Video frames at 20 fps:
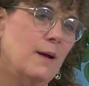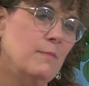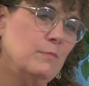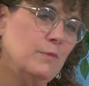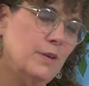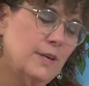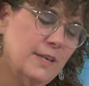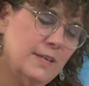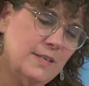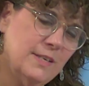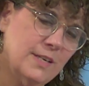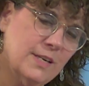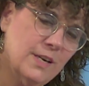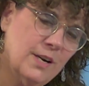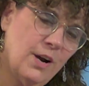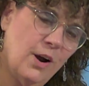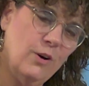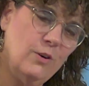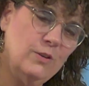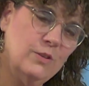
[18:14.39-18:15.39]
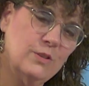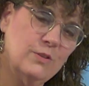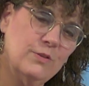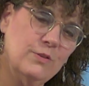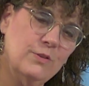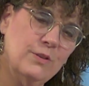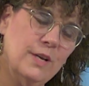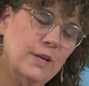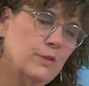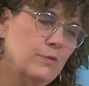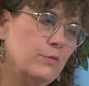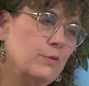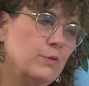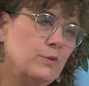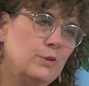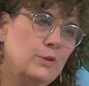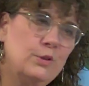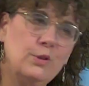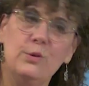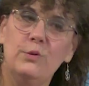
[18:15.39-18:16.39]
I'm looking to coast through, get through
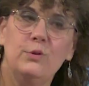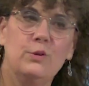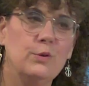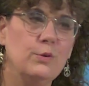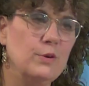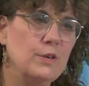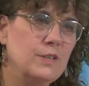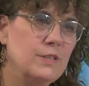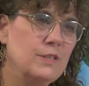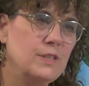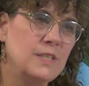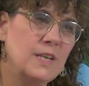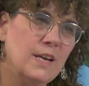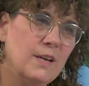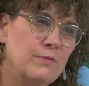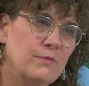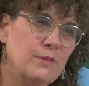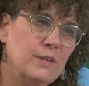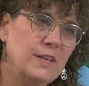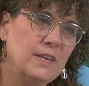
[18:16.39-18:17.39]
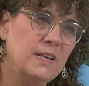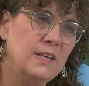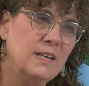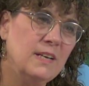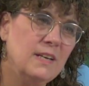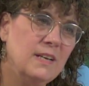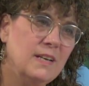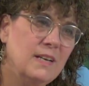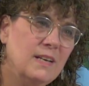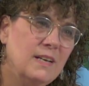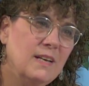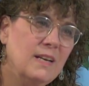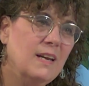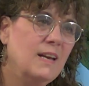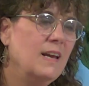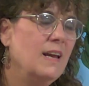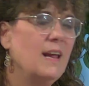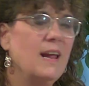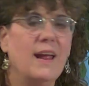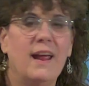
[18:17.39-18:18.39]
two tours safely,
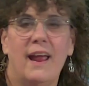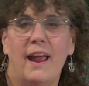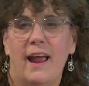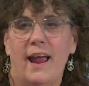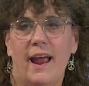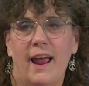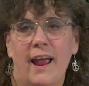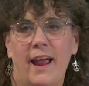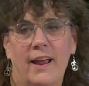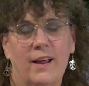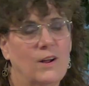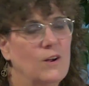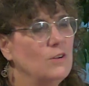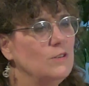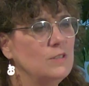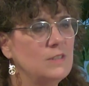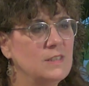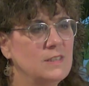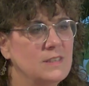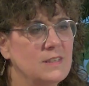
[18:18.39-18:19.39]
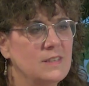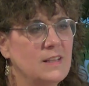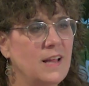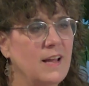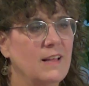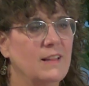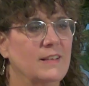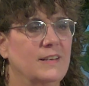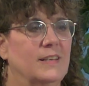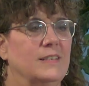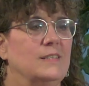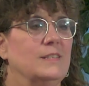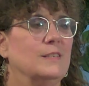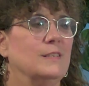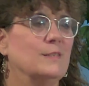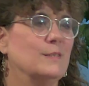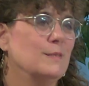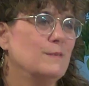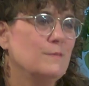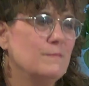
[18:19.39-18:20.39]
and coast into the holiday
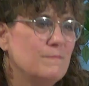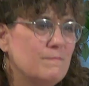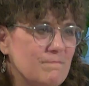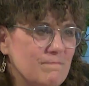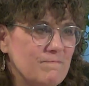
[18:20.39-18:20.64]
season.